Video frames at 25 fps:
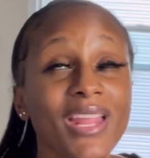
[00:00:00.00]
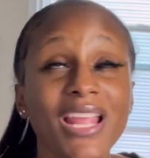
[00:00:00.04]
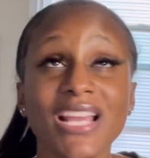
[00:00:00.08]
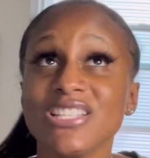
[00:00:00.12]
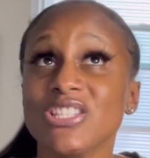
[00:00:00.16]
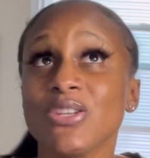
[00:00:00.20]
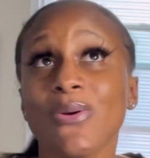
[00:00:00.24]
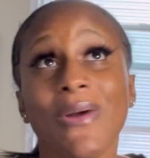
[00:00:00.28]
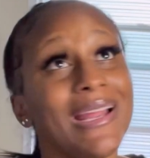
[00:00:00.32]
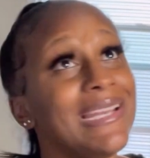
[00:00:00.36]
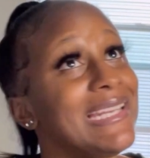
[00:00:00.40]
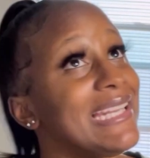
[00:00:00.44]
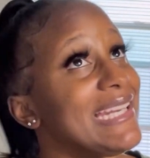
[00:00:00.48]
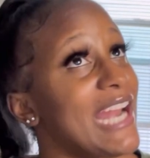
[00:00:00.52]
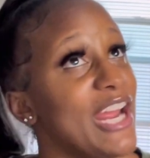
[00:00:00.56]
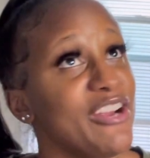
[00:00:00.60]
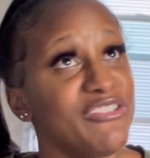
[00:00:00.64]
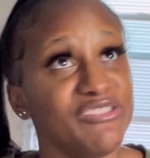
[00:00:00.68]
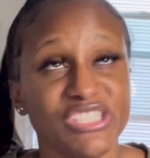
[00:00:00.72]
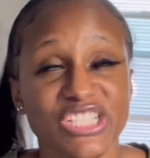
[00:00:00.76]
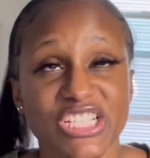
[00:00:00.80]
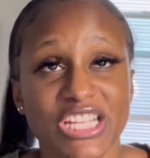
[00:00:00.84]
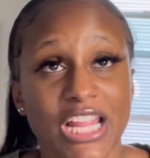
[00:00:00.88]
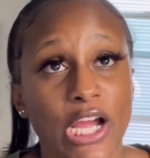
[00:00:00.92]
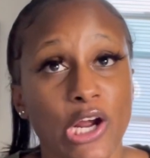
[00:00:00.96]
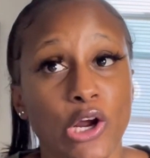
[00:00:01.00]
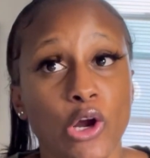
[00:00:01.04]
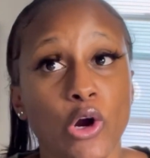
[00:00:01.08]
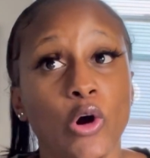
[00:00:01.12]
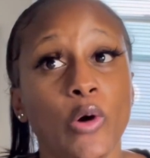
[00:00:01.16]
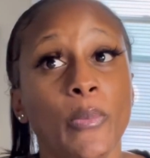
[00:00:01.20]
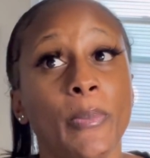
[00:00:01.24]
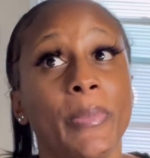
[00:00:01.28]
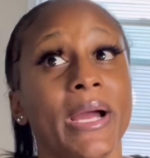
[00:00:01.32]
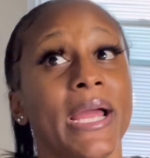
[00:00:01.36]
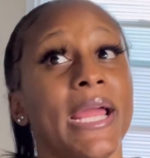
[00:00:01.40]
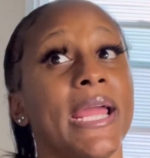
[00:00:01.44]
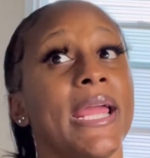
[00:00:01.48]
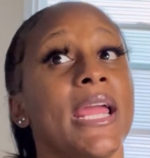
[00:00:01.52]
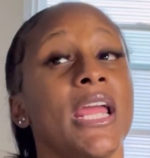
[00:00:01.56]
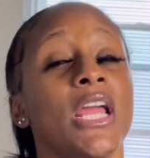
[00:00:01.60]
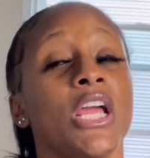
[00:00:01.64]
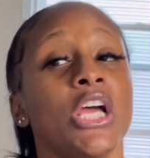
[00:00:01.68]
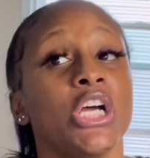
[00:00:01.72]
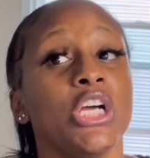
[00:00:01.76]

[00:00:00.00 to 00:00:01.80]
So I did not reach that goal, but